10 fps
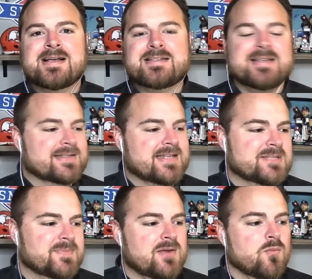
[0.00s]
Tennessee's
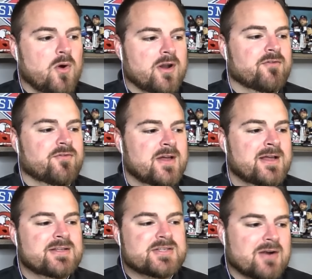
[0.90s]
been one of
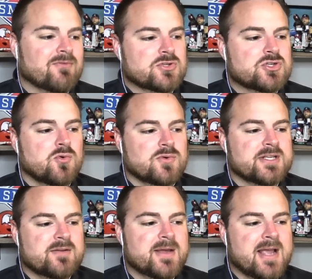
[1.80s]
several schools
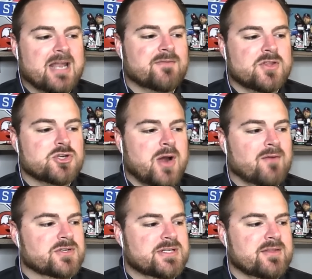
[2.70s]
that have been kind of in the
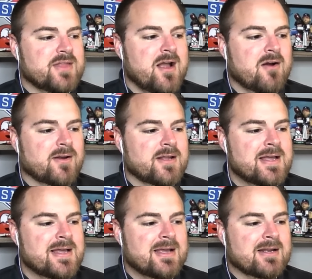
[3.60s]
driver's seat there. And,
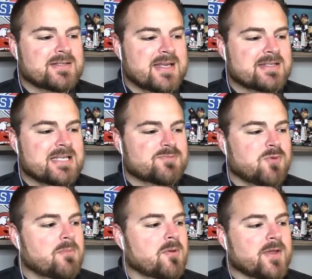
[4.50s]
you know, Tennessee's
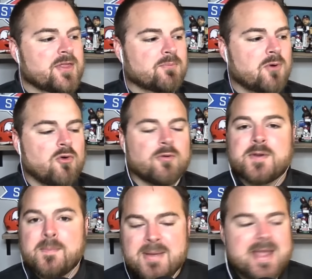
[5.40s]
probably the program
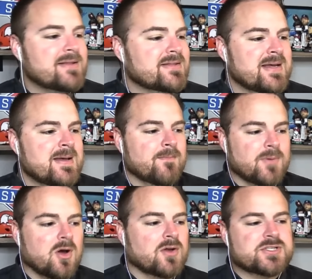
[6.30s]
to beat, but
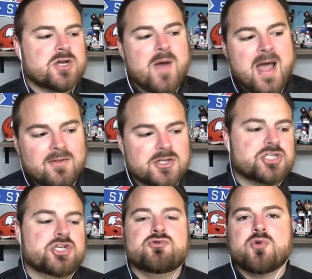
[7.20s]
also
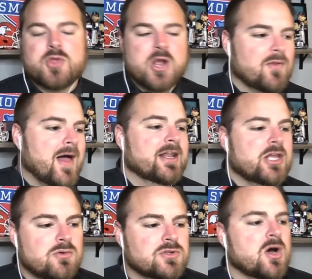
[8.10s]
LSU, North Carolina,
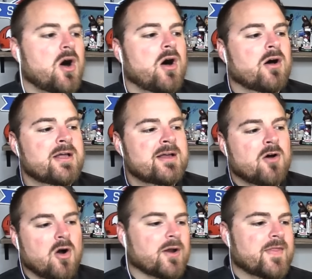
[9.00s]
Utah
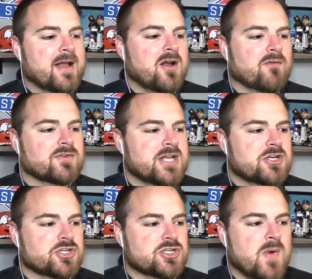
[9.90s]
are in that
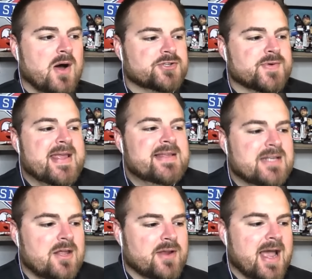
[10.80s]
conversation as well. So he's
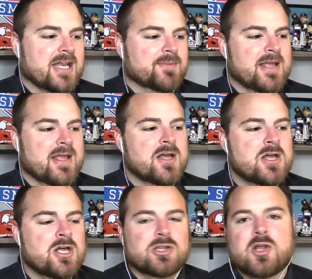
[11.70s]
another guy to be
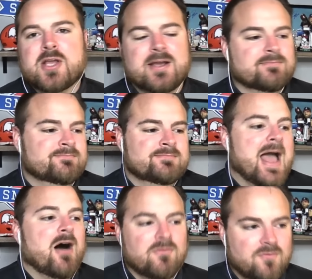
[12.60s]
looking
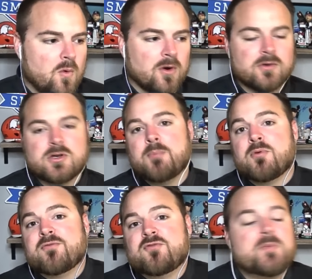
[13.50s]
out for. A
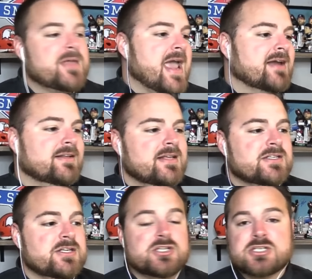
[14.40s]
couple flip
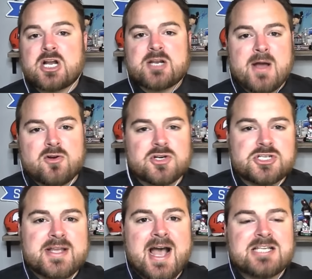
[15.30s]
candidates. You just talked about
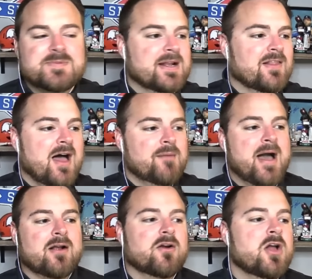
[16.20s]
Christian Gass being
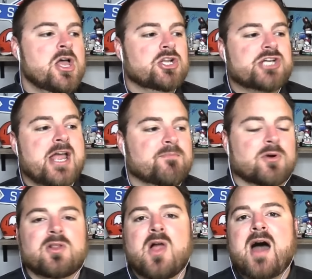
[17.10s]
linebacker. Jadon
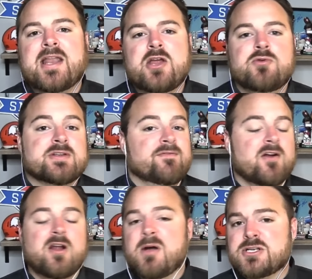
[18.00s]
Perlotte, who's a
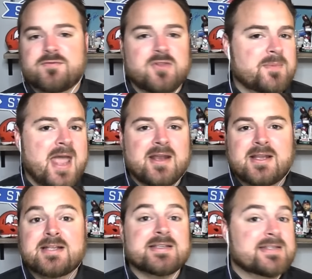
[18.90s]
very much a flip
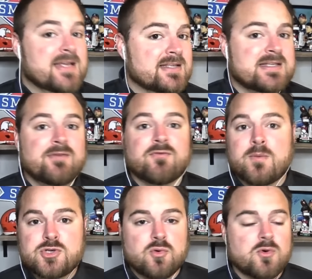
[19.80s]
candidate to Tennessee
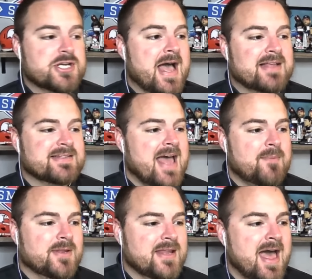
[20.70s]
from Georgia, hasn't
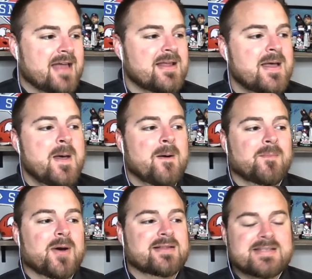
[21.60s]
happened yet.
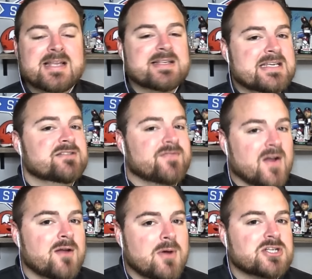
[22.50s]
But Tennessee's
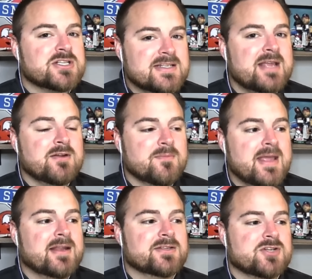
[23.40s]
very much the team to
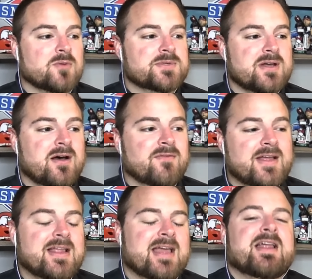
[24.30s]
beat in terms of
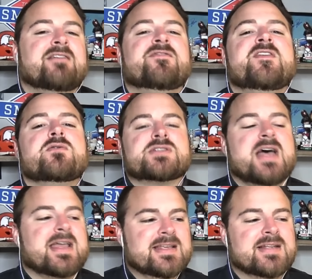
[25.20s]
it, it, it feels
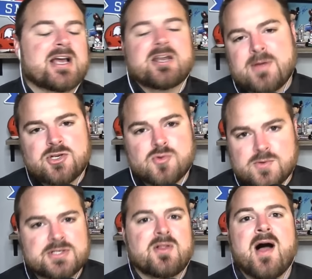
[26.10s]
like he's not going to be in
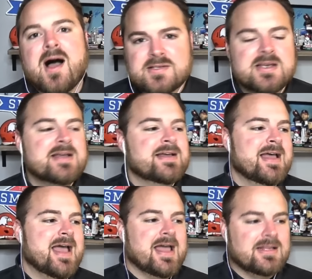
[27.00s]
Georgia's class.
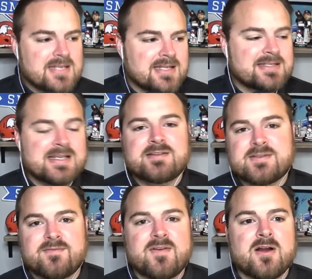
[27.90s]
And Tennessee's
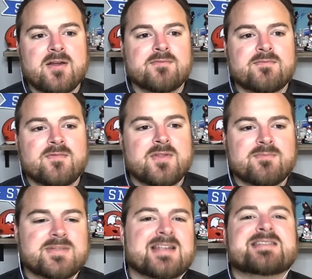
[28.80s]
a very
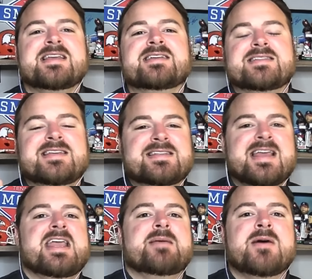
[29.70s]
Tennessee is the
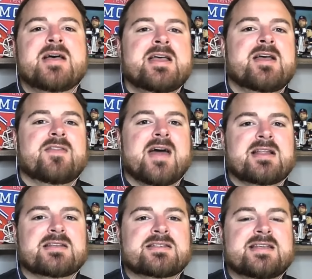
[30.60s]
team that
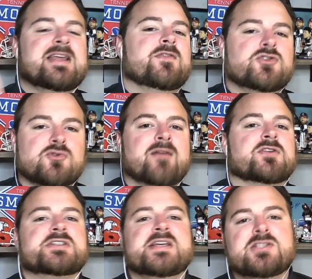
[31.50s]
is sitting in the
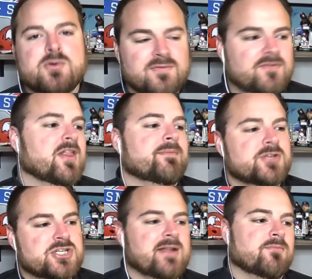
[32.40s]
driver's seat to flip
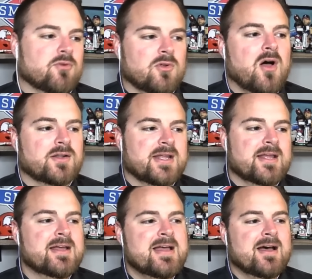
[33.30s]
Jadon Perlotte
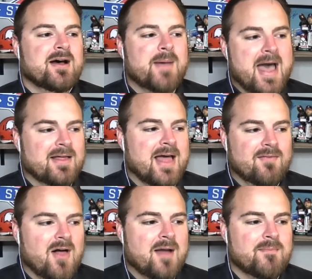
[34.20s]
um, at, at
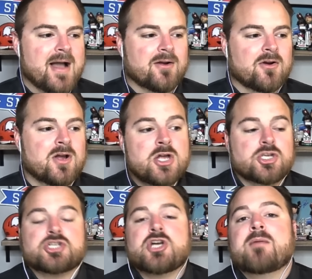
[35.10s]
linebacker.
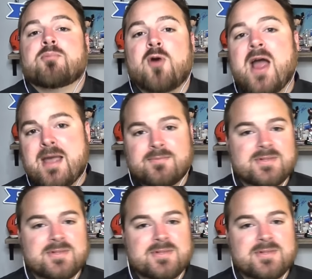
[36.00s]
DaSaahn Brame,